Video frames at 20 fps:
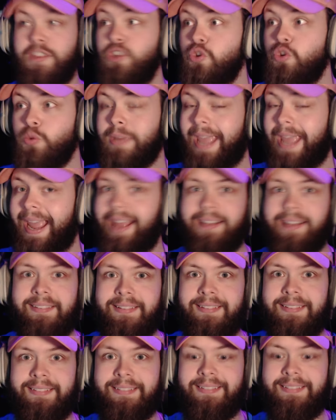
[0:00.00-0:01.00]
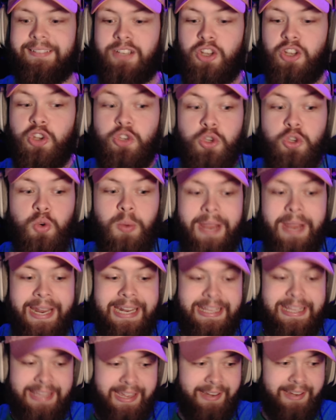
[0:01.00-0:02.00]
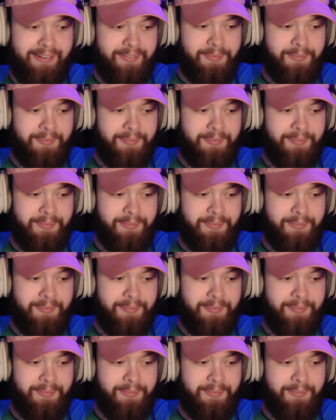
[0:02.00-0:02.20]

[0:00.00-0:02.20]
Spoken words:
You can't. Do anything.